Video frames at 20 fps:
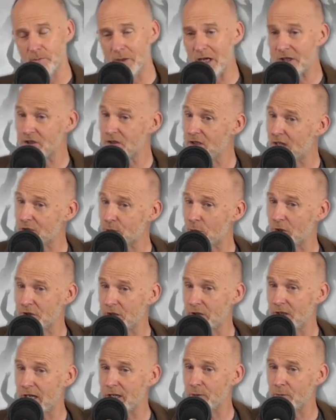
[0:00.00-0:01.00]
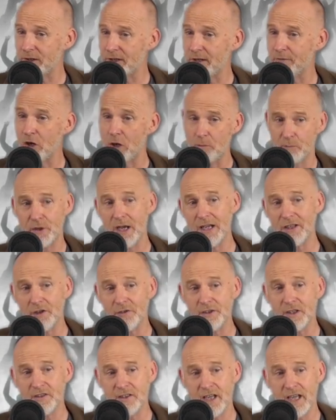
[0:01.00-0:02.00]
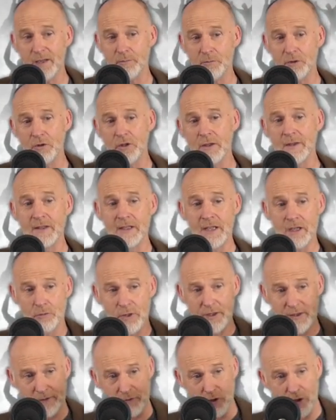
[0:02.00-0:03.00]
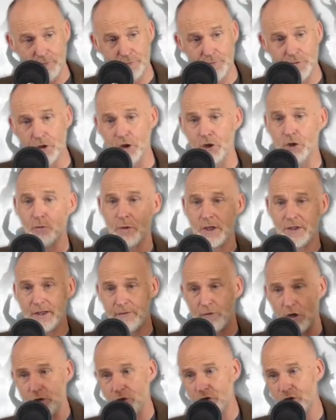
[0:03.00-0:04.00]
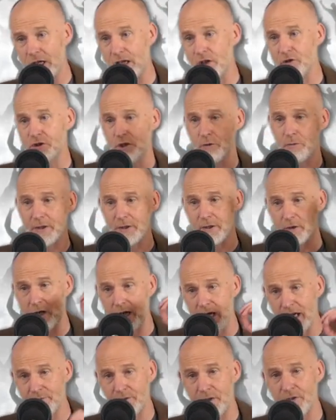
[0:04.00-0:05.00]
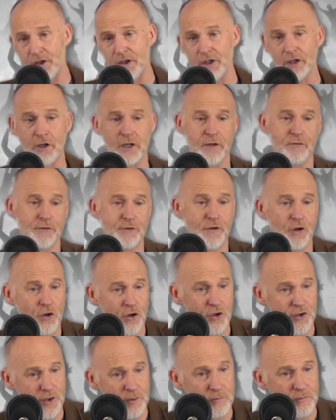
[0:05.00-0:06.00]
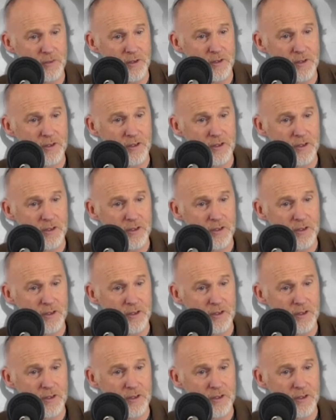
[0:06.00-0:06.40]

Imagine that's what they're like when they've got bread on the table, when they've got food, when they've got shelter, when they've got everything going for them.